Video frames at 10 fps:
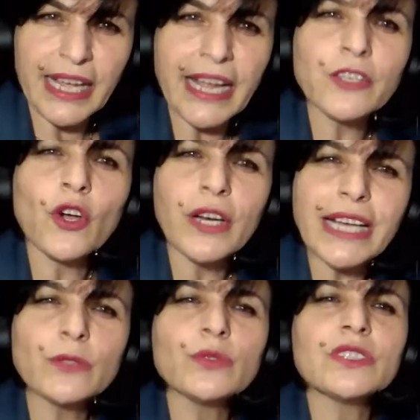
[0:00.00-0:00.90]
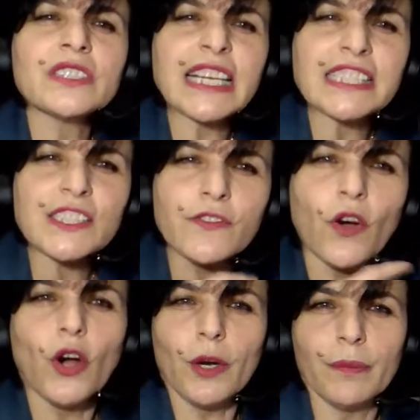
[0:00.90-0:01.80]
and connect to
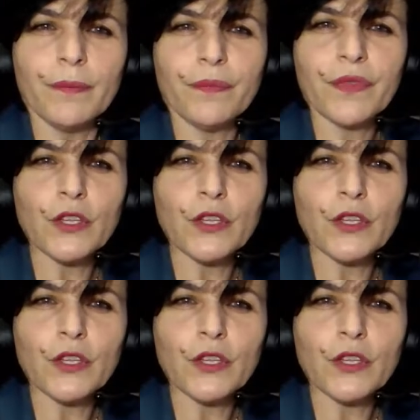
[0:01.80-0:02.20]
transform